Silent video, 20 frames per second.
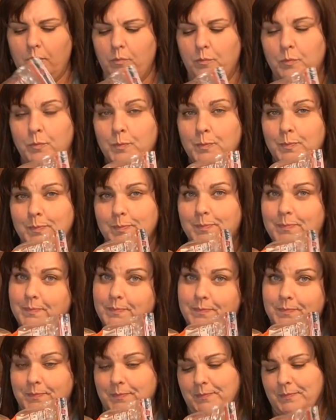
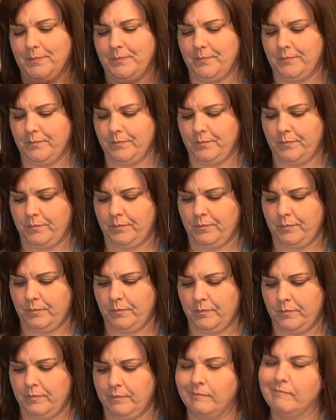
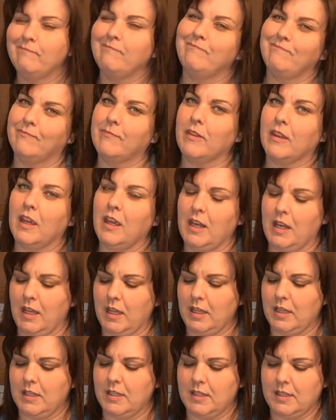
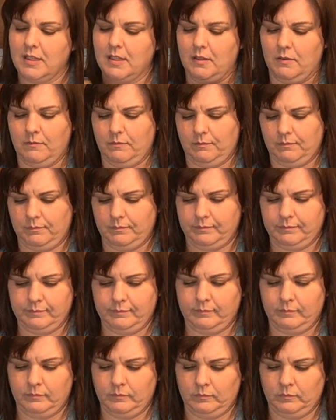
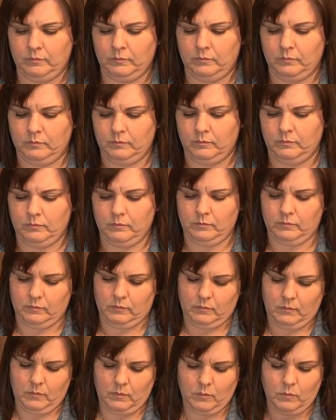
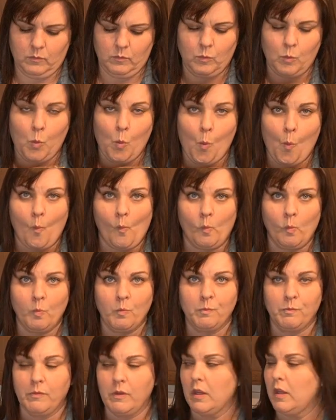
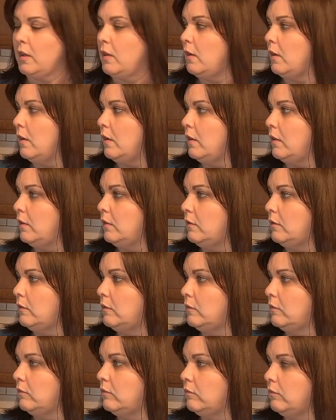
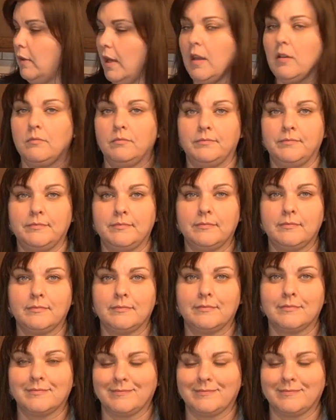No words are spoken by the person on screen.